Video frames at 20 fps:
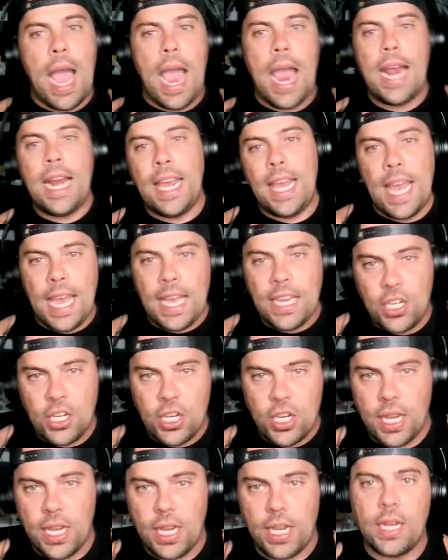
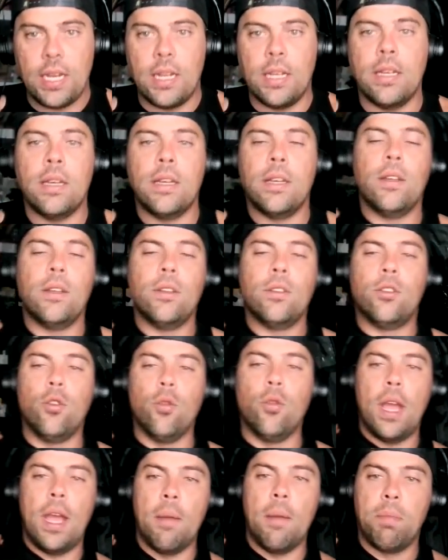ideation
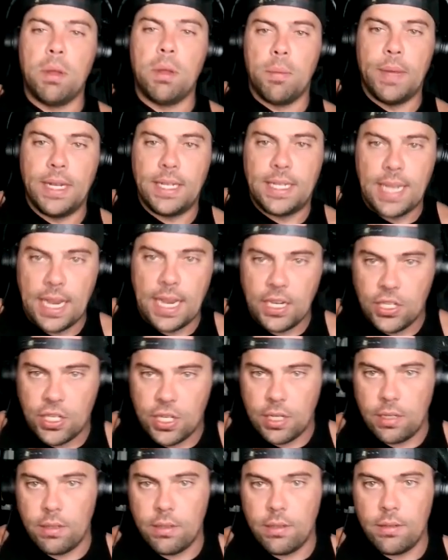to
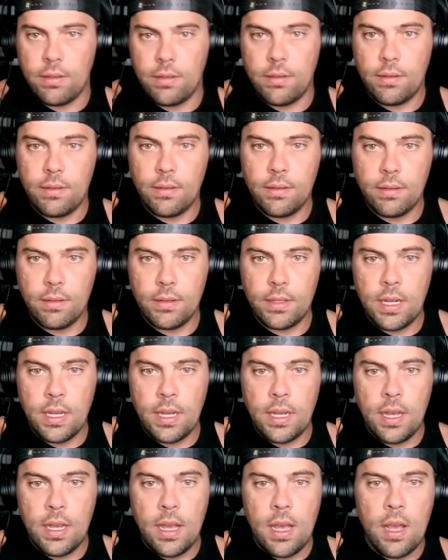implementation,
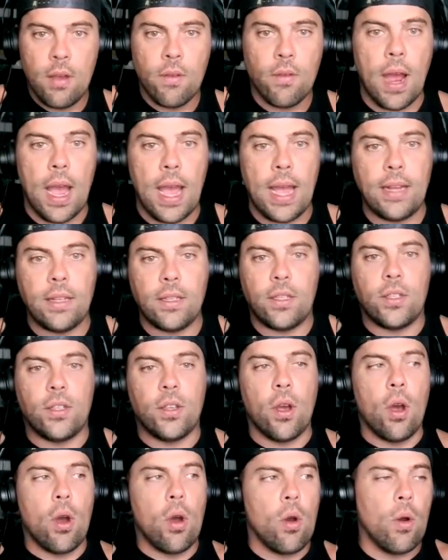right?
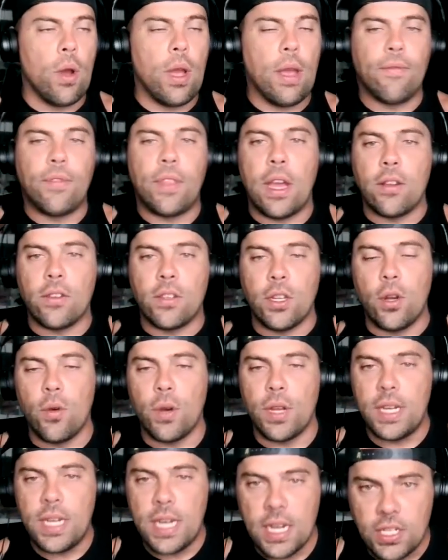So if there's a new
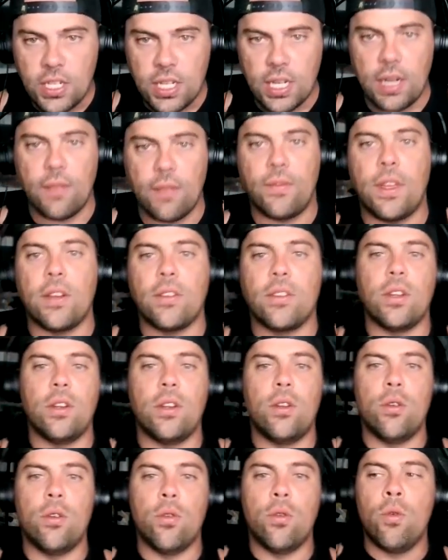initiative, there's a
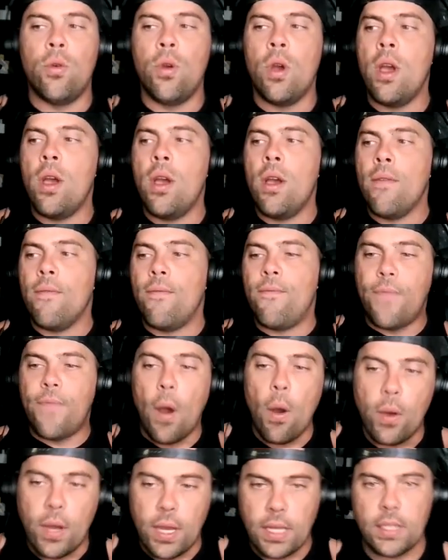new
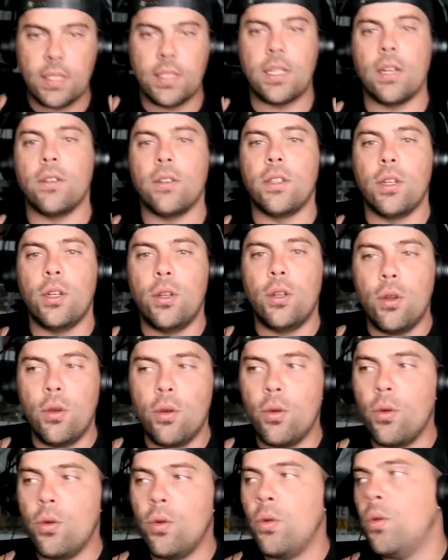focus, there's a
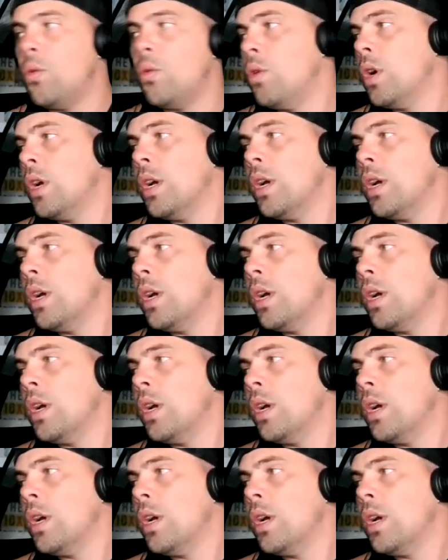new